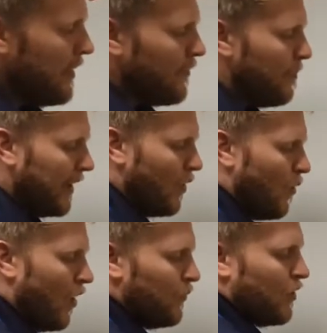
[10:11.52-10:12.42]
of a bigger
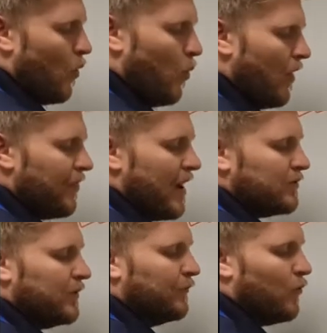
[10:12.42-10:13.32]
one. We've got
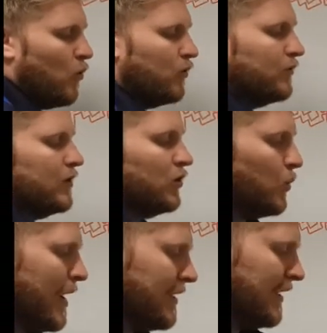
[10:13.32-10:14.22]

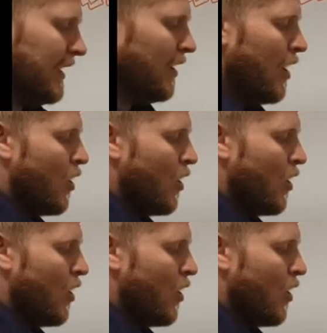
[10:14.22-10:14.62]
1,420.